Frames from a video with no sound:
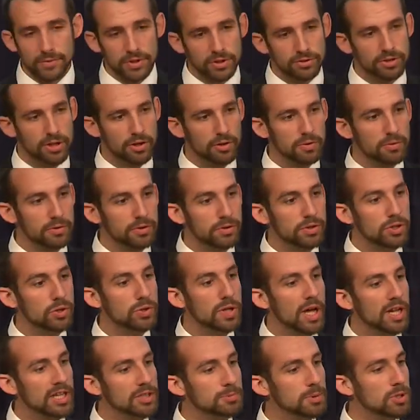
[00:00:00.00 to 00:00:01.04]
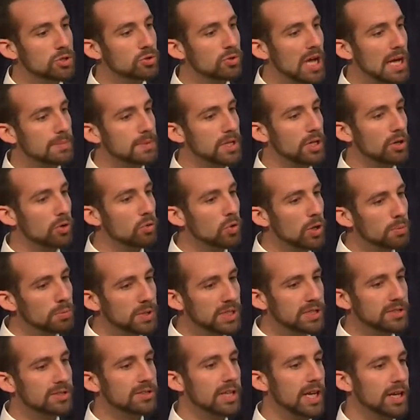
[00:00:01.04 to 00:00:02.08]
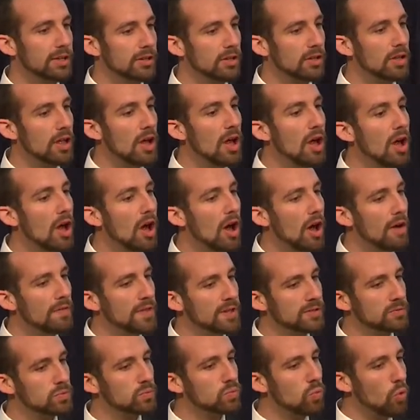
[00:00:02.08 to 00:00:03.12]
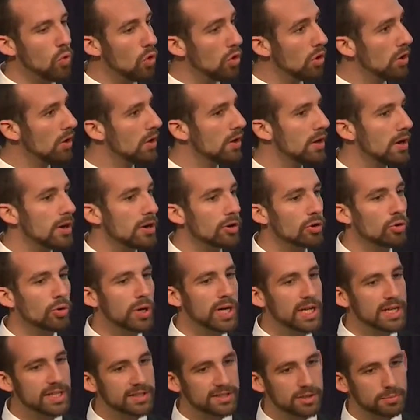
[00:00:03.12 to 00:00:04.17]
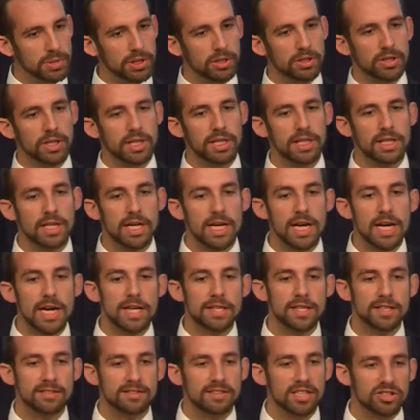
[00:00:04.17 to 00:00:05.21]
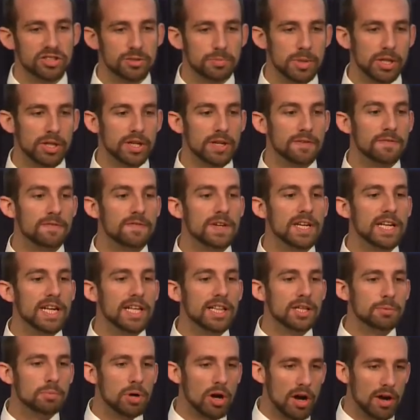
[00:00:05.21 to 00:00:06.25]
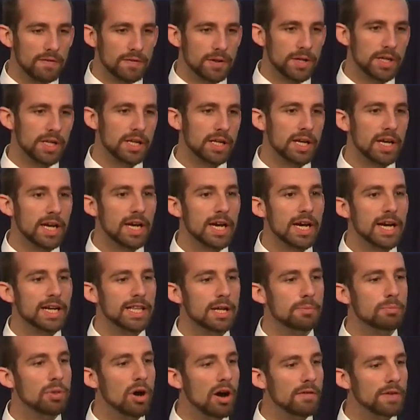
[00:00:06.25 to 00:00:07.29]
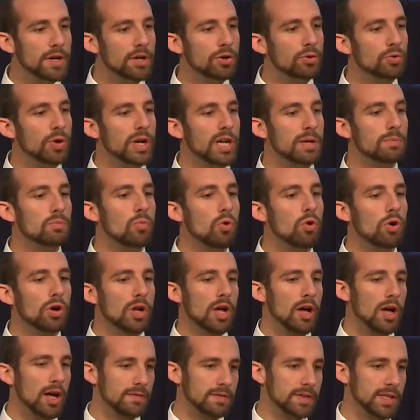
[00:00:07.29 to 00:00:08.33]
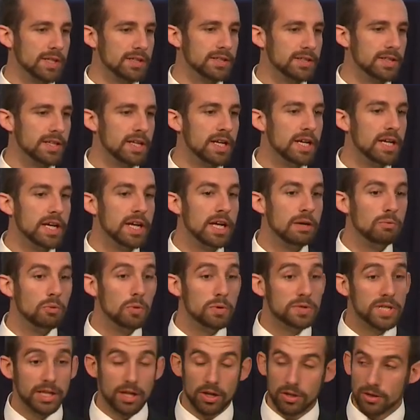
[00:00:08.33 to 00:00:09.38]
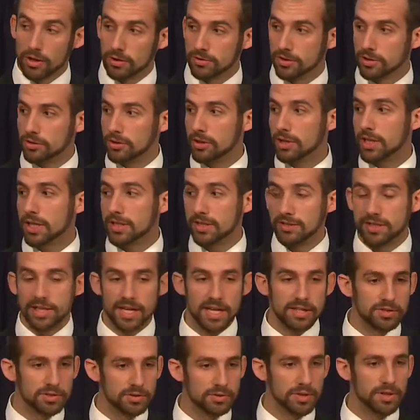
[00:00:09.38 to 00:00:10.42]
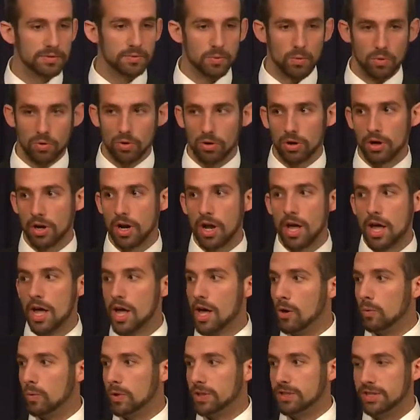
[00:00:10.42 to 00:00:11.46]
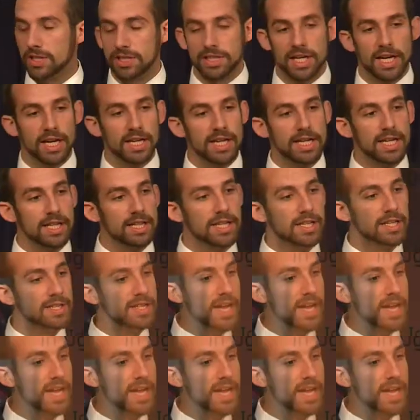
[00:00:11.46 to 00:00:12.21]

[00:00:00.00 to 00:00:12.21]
So Uganda's been trapped in a crippling cycle of this war creating disability, this disability feeding the poverty, and then poverty creating more conflict. When we take a closer look at this history of war, we see that in the